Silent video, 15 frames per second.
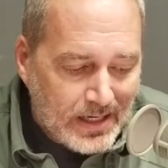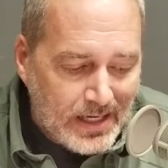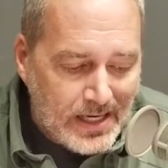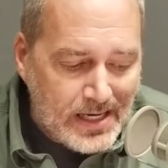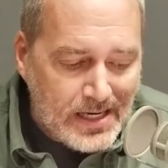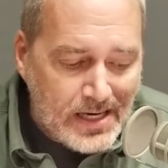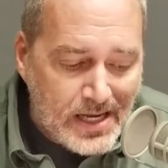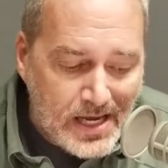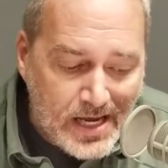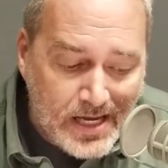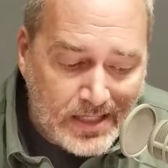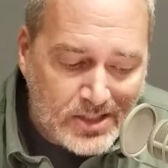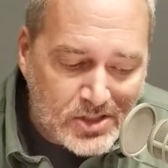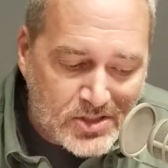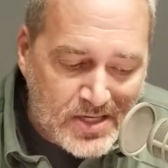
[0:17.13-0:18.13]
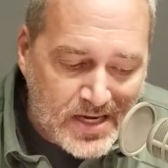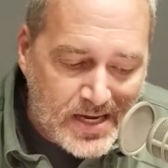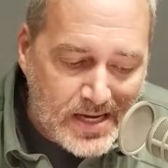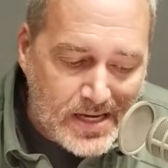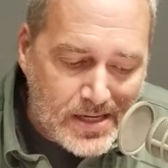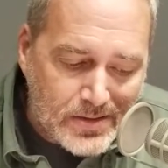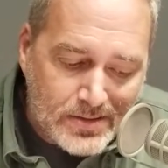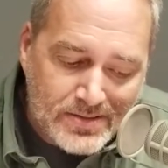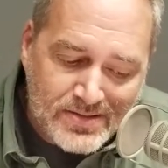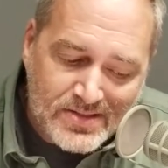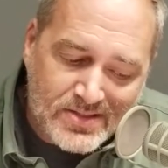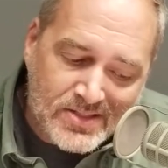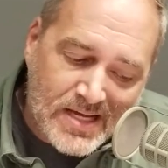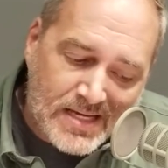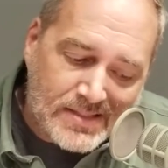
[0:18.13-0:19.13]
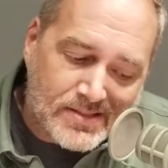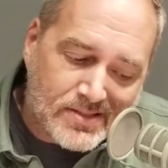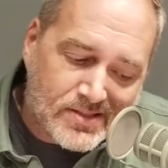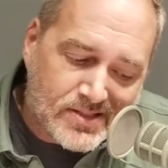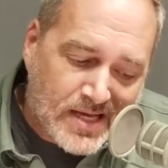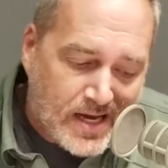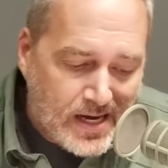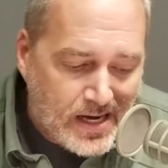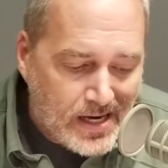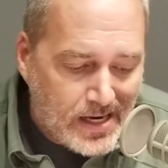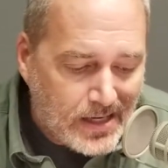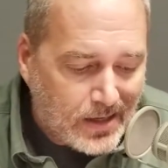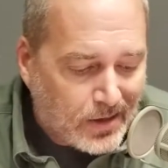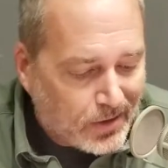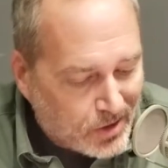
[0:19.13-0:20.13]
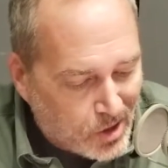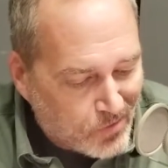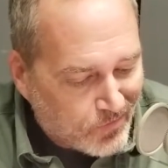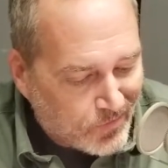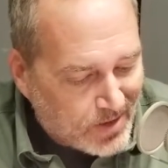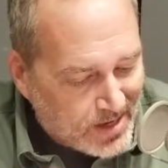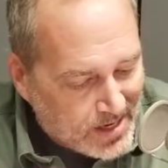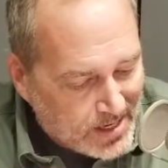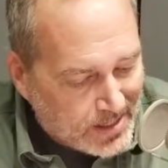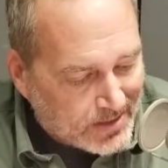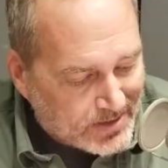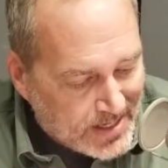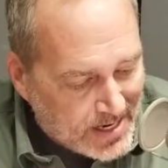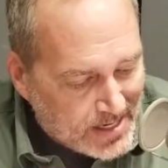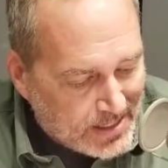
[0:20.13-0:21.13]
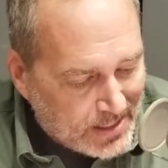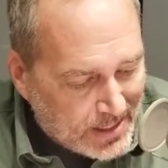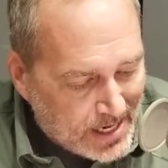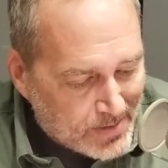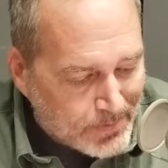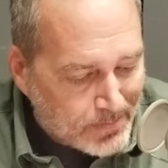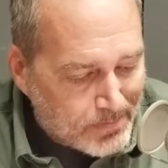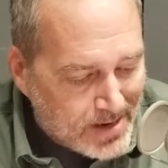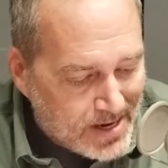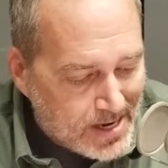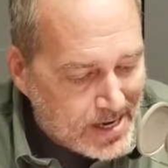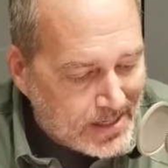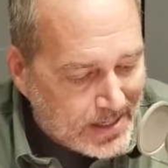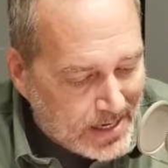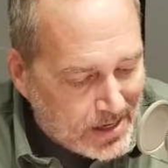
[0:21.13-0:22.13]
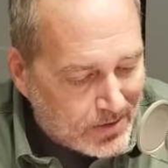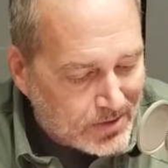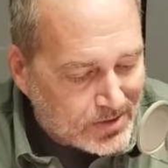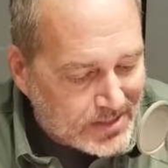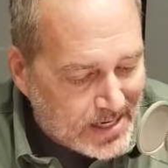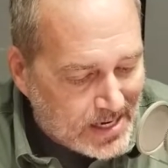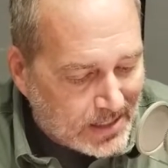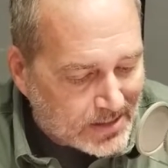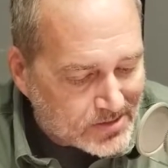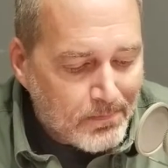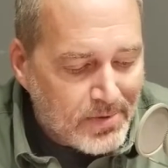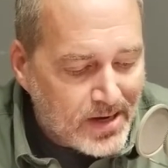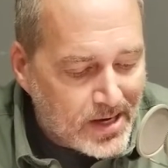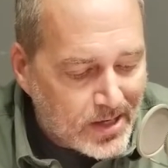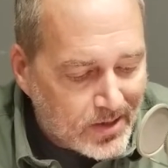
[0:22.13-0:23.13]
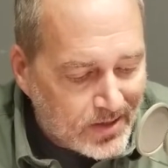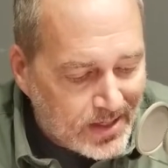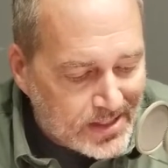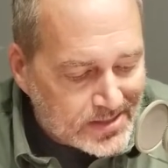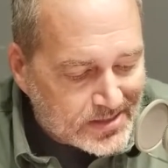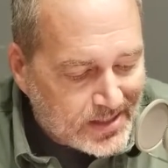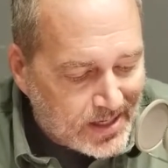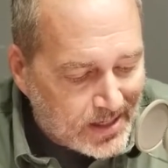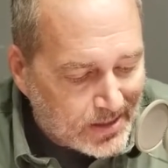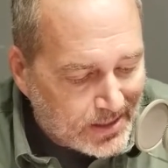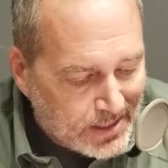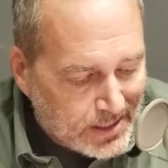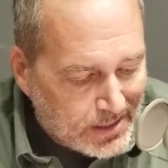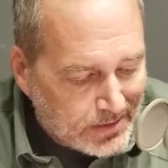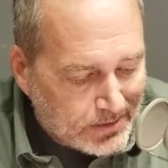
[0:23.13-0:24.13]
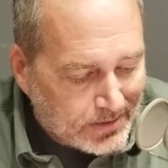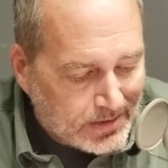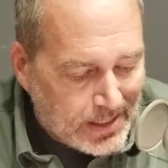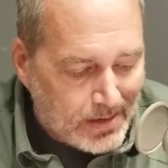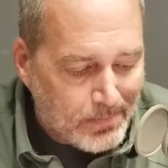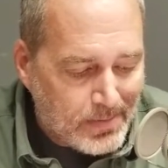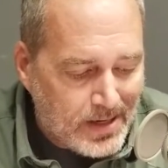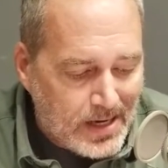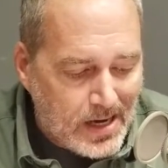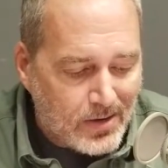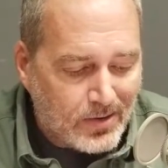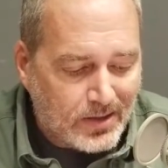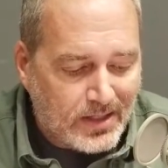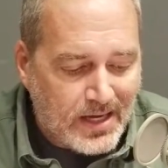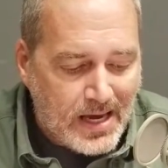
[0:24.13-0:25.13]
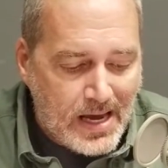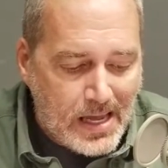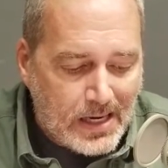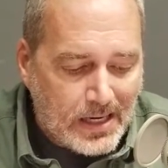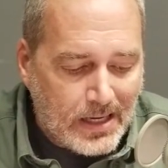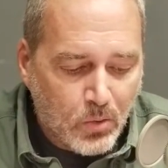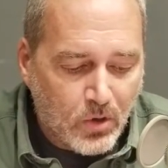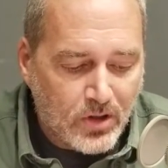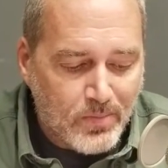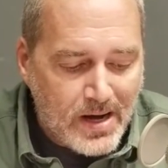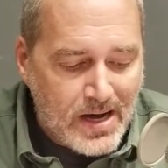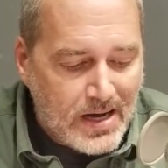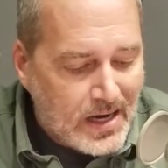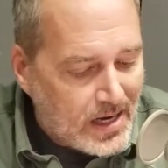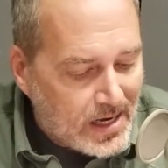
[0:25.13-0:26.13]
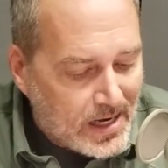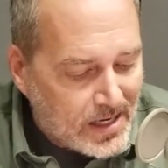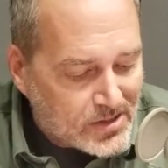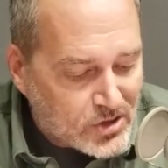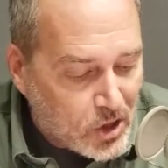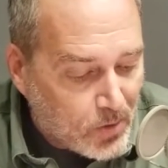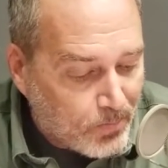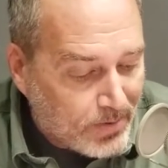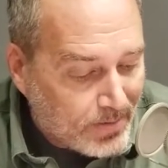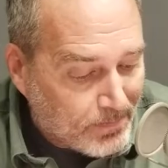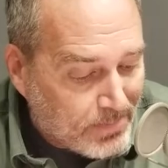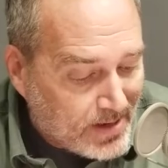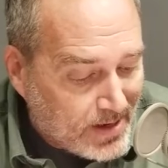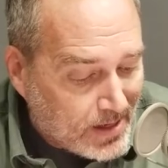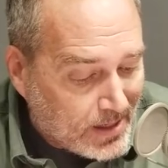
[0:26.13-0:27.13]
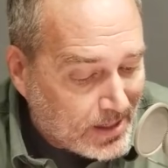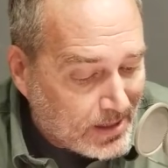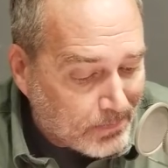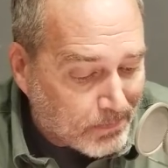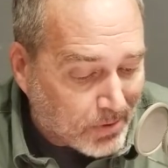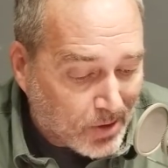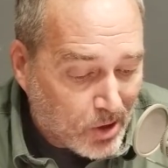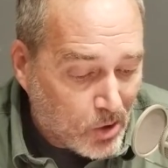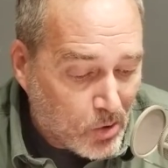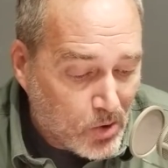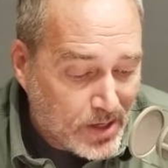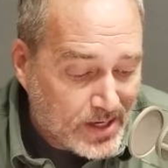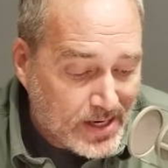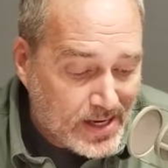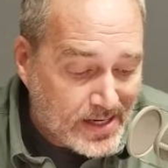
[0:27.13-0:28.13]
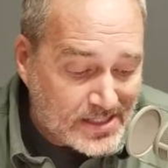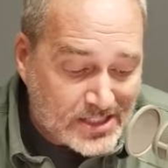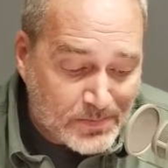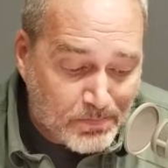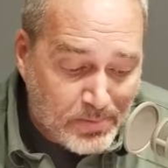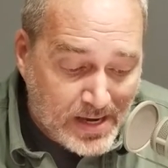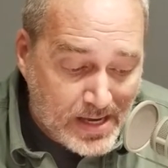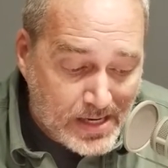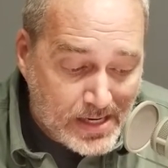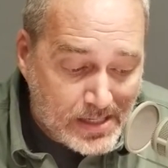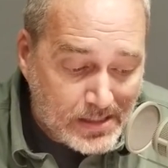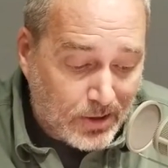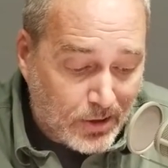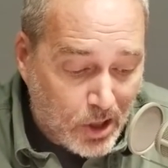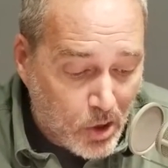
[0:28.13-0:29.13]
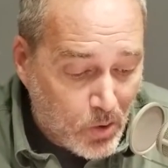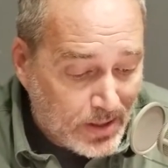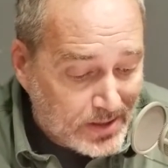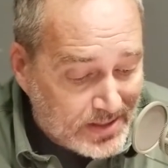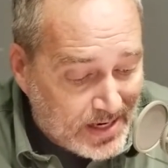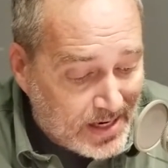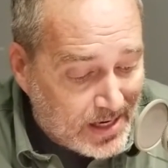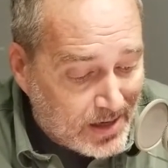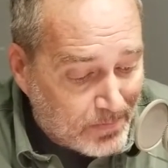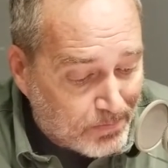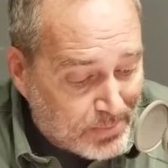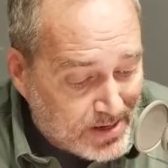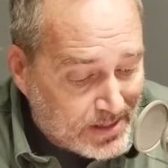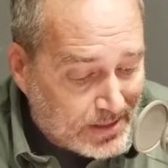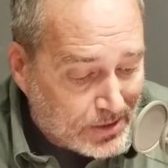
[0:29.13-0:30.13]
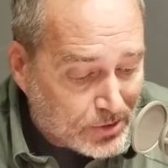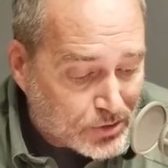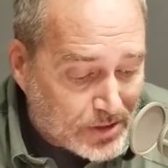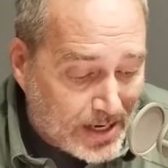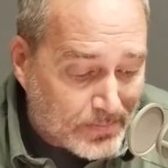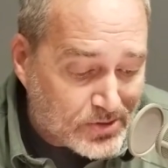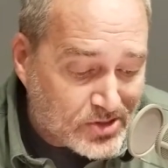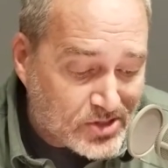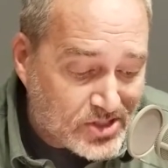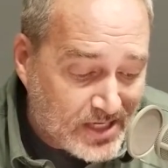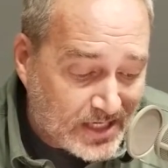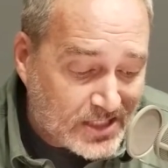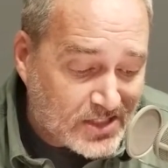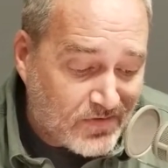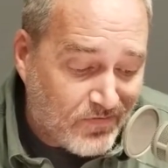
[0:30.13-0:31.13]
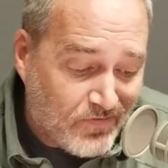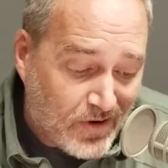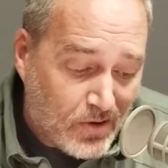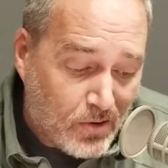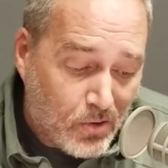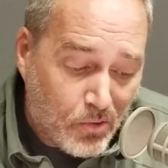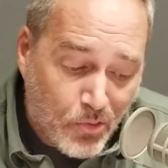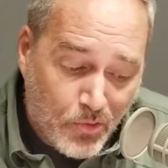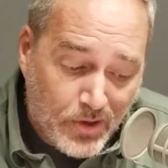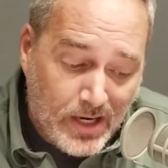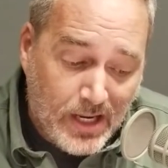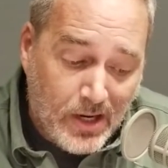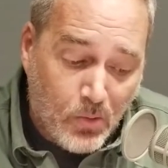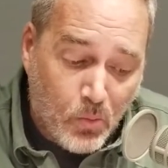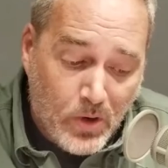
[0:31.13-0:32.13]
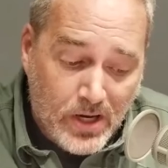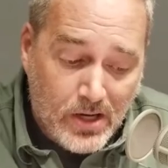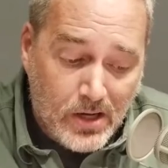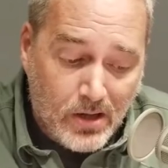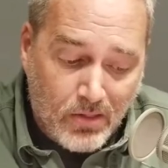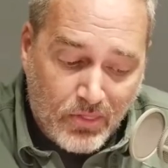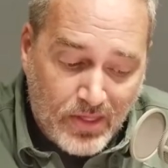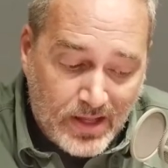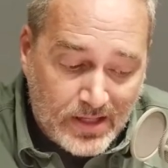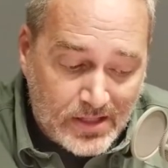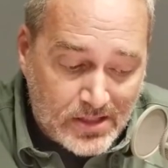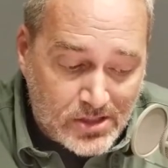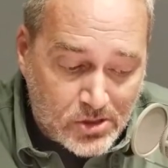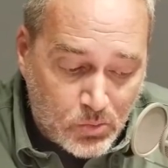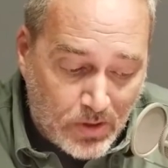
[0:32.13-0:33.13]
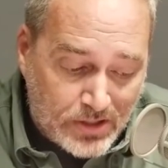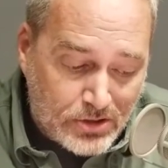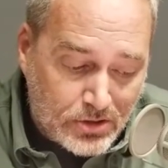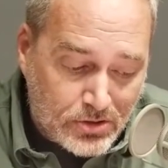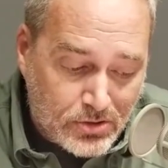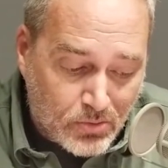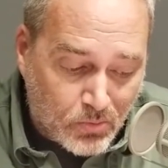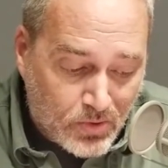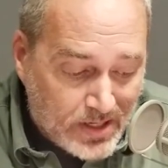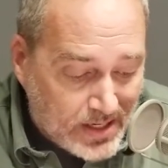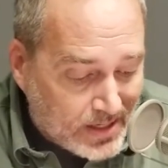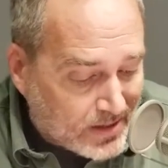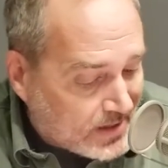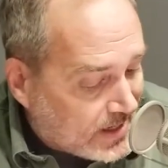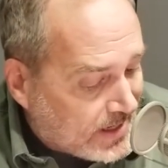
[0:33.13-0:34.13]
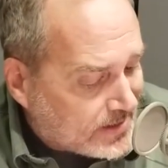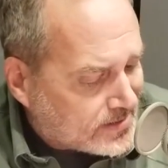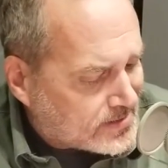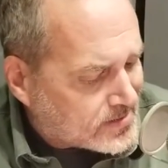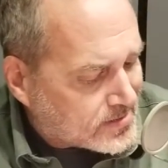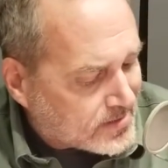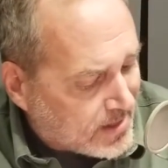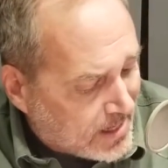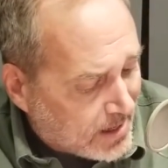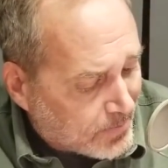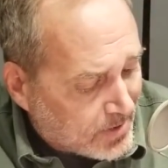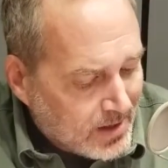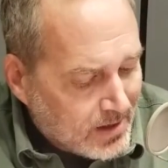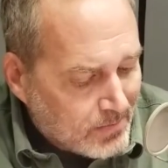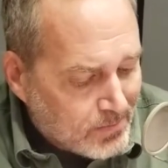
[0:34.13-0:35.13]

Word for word: In H-Town, Southside, Cloverland Daddy, I'm the man out in Dallas. Badass Khalid kept me out in Cali with my eyes open barely, blowing and a spinning. Going down Bennett, drop six, four, three wheel, then switch it to red light stop.